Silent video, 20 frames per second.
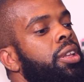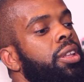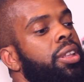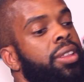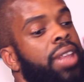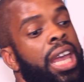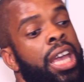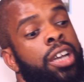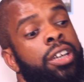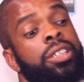
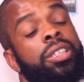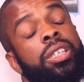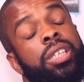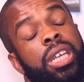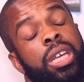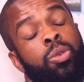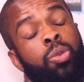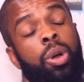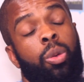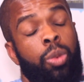they could
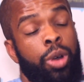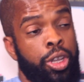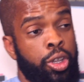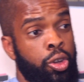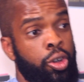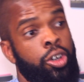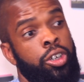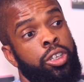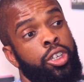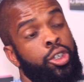see what one
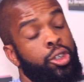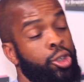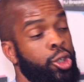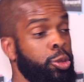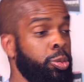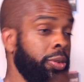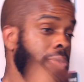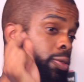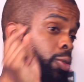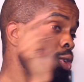you're going to choose
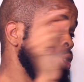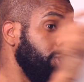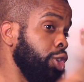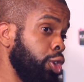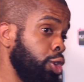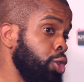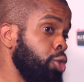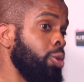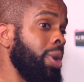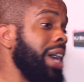before
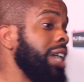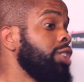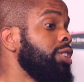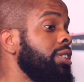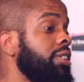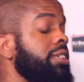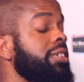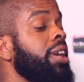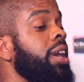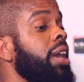you
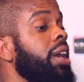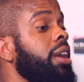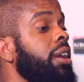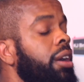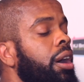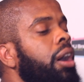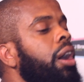actually say,